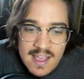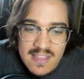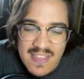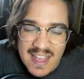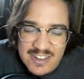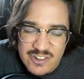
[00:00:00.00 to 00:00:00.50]

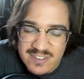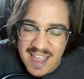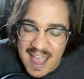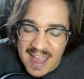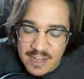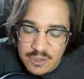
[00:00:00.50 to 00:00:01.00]
then that just
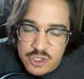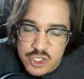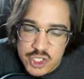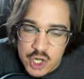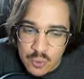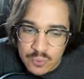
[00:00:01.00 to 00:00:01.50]
kind of
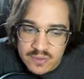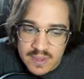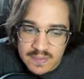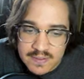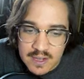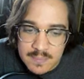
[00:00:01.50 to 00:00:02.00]
shows
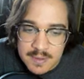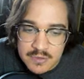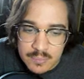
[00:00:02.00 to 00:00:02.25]
that these enemies